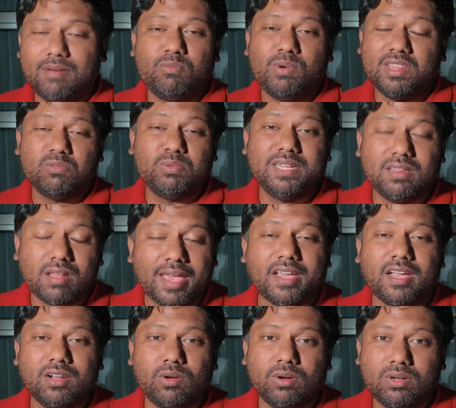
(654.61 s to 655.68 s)
whether we
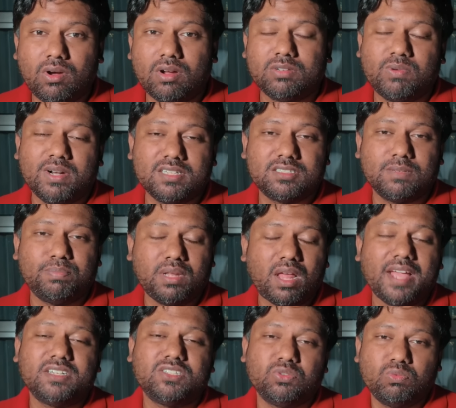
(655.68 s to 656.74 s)
like it or not, when it's
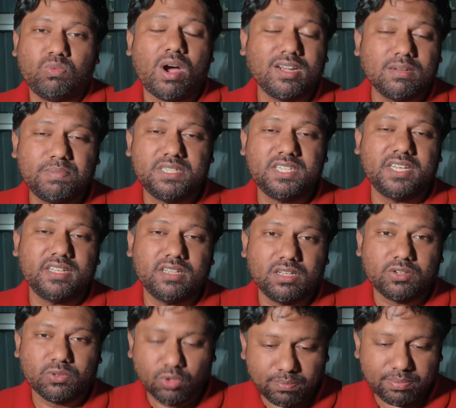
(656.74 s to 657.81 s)
applied to one particular
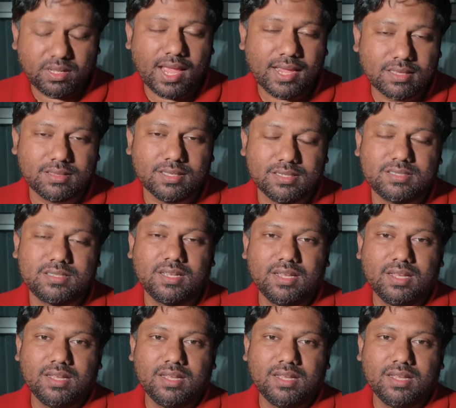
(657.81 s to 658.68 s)
group like this,